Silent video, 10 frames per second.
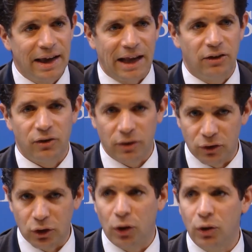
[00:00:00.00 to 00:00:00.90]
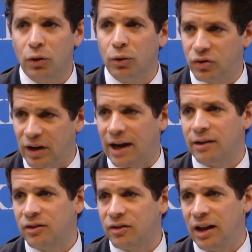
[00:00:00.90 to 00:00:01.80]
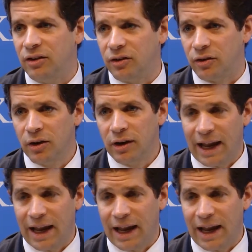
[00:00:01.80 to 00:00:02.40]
into sort of local data centres.